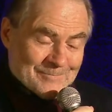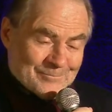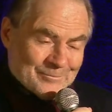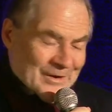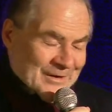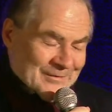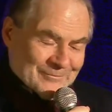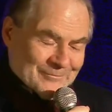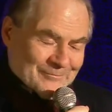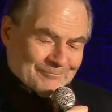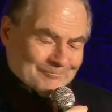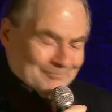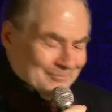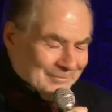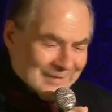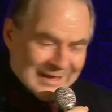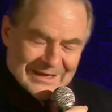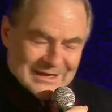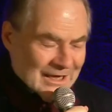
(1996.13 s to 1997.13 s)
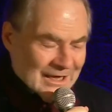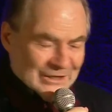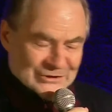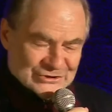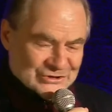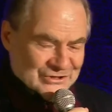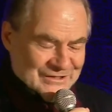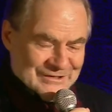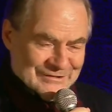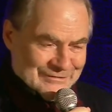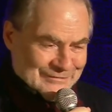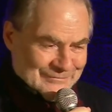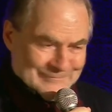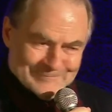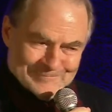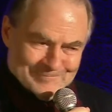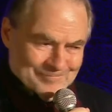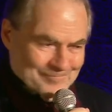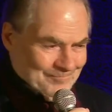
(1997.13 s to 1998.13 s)
But my hunch is
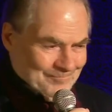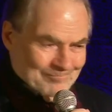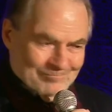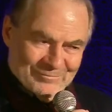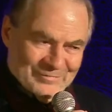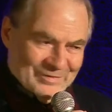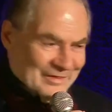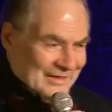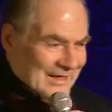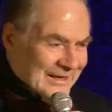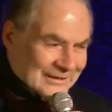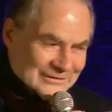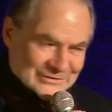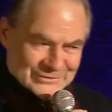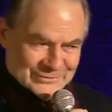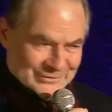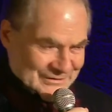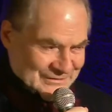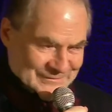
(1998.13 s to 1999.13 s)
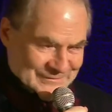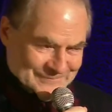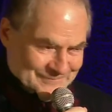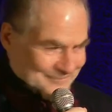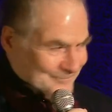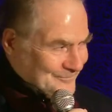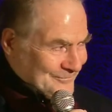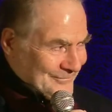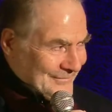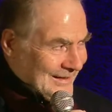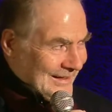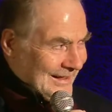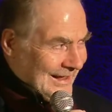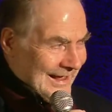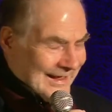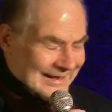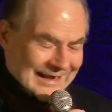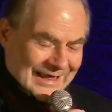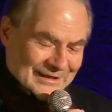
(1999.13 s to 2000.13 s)
they'll do it.
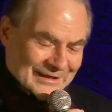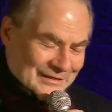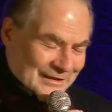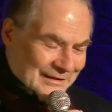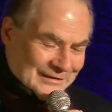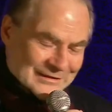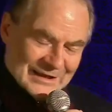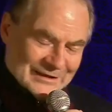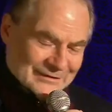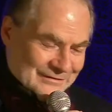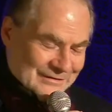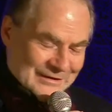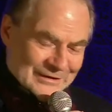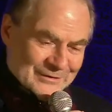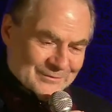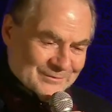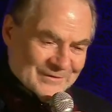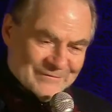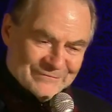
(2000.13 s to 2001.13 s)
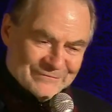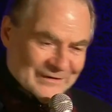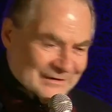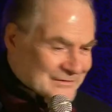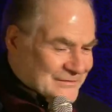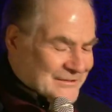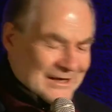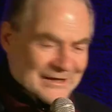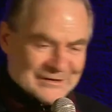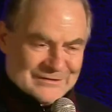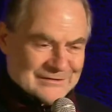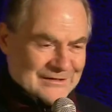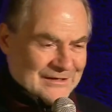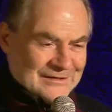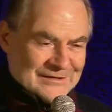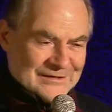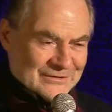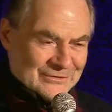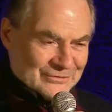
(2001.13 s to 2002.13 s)
And I think that's going to be
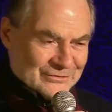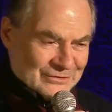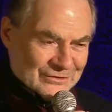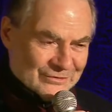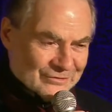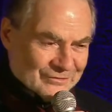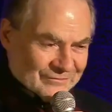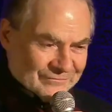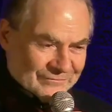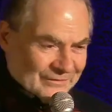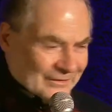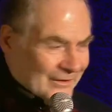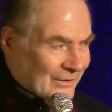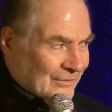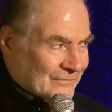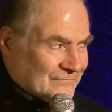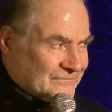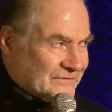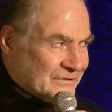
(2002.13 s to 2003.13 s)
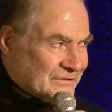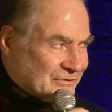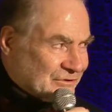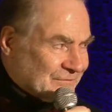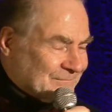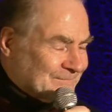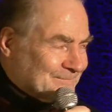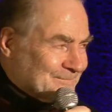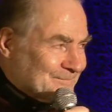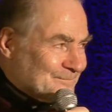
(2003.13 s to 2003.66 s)
fantastically good news for the whole region.